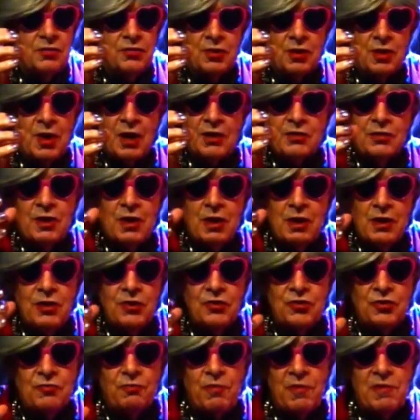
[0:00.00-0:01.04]
unclean
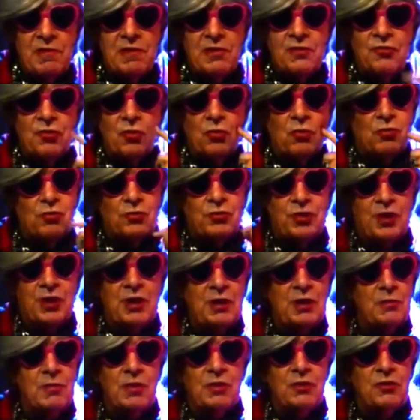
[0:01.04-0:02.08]
spirits or
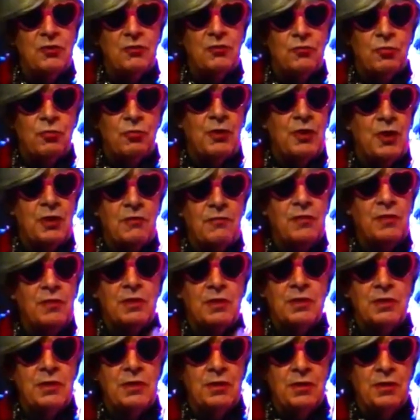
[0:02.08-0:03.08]
demons, whatever,